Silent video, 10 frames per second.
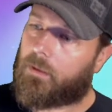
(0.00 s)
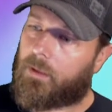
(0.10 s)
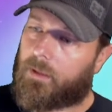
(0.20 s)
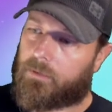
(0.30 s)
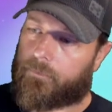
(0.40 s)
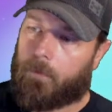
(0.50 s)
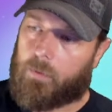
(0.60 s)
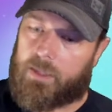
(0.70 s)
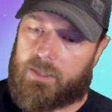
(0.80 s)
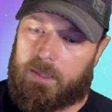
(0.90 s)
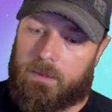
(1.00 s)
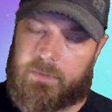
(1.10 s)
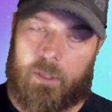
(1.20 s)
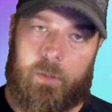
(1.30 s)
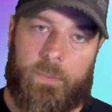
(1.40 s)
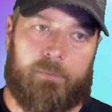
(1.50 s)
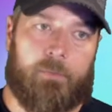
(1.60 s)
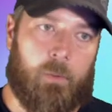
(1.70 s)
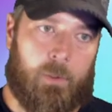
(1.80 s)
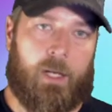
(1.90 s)
It's 40 gems to open a
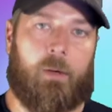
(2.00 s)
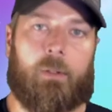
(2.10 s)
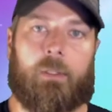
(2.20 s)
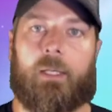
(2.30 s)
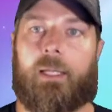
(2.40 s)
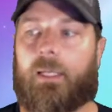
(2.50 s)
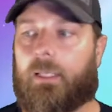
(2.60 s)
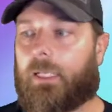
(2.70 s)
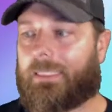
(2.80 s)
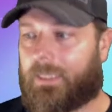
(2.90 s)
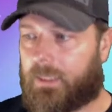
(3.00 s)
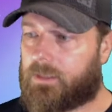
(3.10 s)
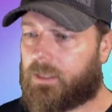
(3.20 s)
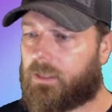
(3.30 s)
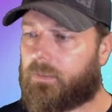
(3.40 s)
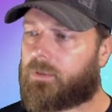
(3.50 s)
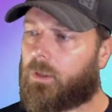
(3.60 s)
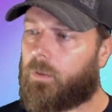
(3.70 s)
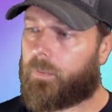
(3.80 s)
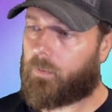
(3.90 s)
4 hour, and 10 gems to
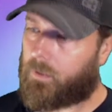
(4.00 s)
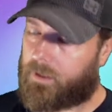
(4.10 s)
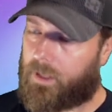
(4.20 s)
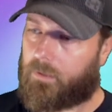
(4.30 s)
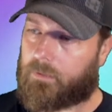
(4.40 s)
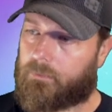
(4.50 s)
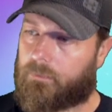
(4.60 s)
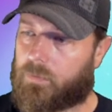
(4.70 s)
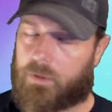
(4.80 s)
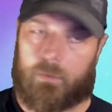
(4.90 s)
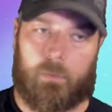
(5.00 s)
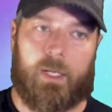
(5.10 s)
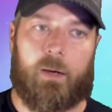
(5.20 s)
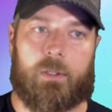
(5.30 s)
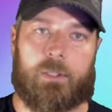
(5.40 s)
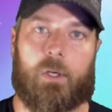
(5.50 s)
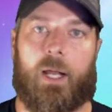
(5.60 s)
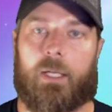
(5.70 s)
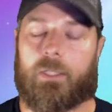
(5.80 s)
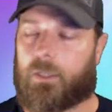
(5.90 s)
open 1 hour. So the 1 hour is
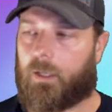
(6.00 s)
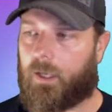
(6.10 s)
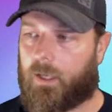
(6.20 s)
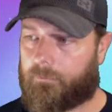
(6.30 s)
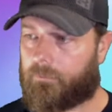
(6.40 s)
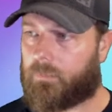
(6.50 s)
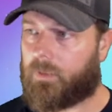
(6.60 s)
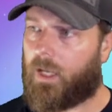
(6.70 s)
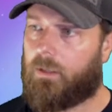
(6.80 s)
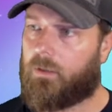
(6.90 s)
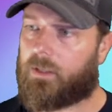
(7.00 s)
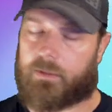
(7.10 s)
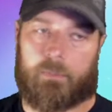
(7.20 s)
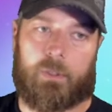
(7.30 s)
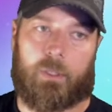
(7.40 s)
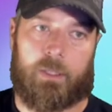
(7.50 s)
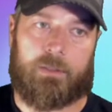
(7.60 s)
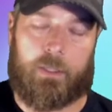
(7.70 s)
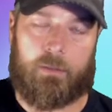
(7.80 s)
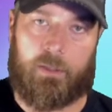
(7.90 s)
trash. All right. Yeah, you get some cards
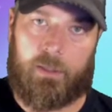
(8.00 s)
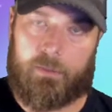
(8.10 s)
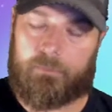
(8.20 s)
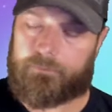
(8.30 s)
that you need,